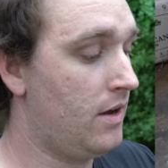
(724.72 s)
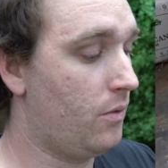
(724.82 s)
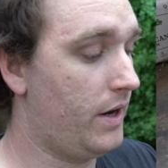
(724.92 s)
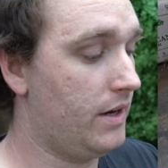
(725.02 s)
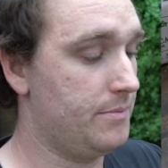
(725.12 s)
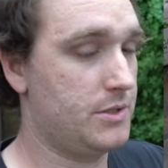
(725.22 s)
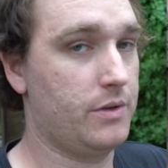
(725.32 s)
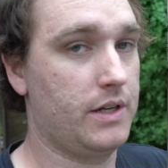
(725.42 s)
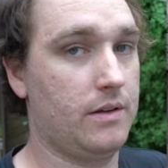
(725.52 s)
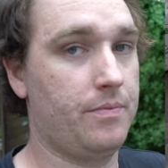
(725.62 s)
when I'm
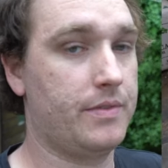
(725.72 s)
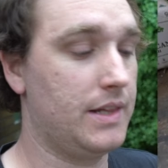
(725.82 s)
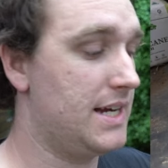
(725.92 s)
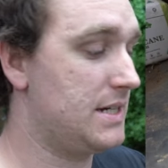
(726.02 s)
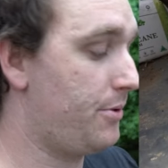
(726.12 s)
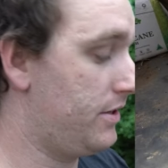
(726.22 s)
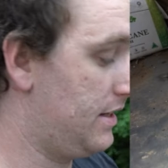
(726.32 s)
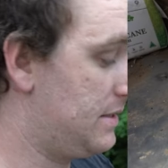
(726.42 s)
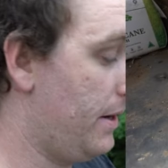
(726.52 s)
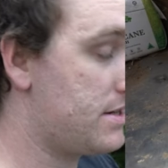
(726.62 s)
doing larger prints,
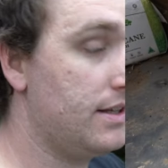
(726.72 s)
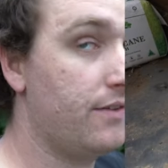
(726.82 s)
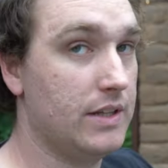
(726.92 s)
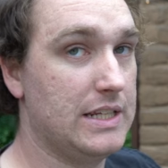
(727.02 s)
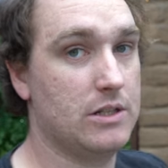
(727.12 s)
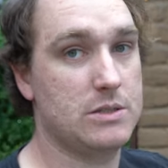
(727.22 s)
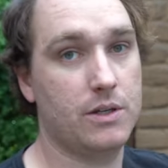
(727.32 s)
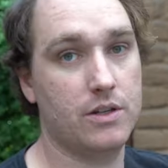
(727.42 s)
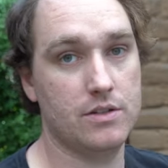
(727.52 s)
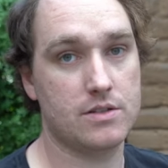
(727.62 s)
especially for these ones
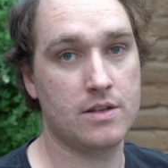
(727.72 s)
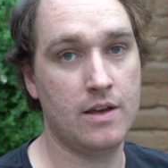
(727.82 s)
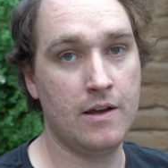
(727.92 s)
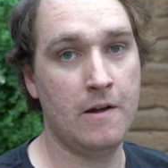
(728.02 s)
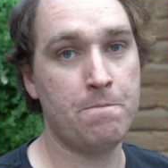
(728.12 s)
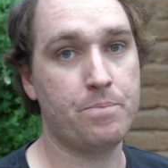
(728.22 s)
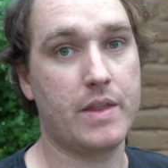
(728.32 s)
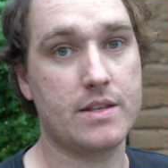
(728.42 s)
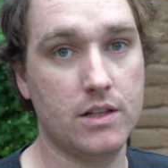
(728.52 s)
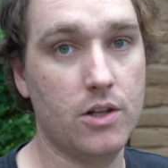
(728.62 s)
because
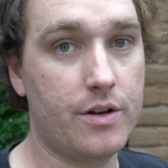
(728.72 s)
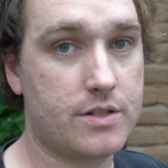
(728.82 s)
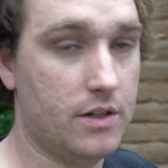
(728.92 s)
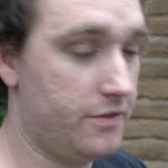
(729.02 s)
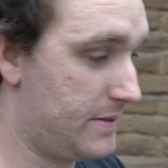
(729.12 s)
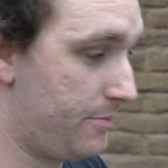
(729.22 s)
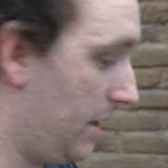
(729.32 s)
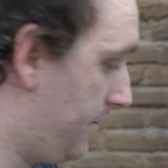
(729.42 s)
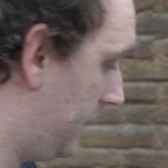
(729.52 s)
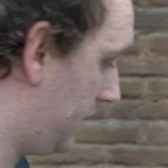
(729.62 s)
there's a lot of
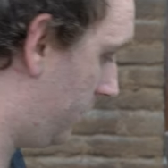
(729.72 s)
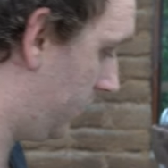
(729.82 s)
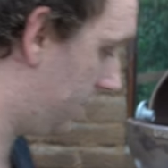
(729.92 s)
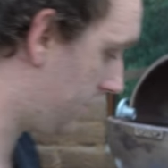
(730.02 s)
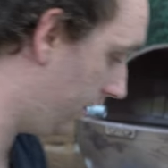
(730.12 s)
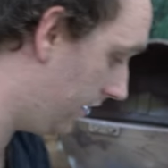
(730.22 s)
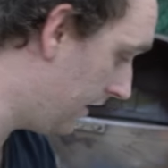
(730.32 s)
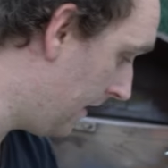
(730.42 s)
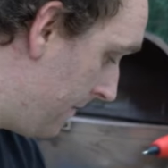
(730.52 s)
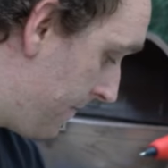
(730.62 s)
spray paint going onto it
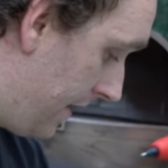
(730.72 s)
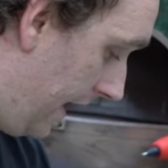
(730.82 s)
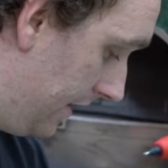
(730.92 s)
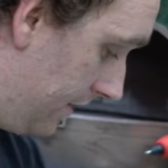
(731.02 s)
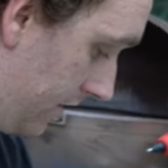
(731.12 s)
and you